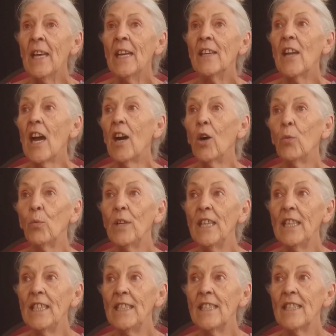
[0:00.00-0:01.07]
Now,
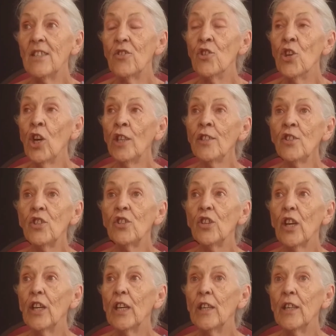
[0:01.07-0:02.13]
we did not,
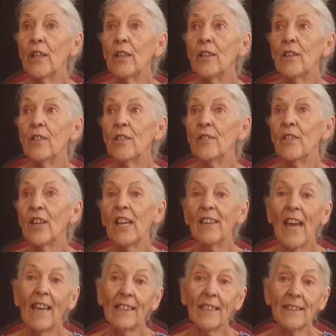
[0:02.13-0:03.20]

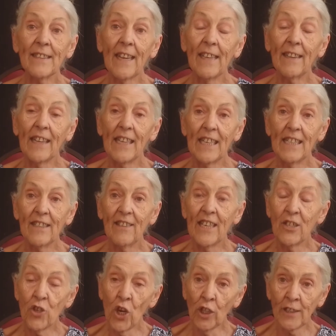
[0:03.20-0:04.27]
like I say, the
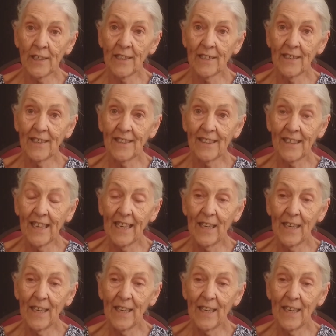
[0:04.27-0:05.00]
doctors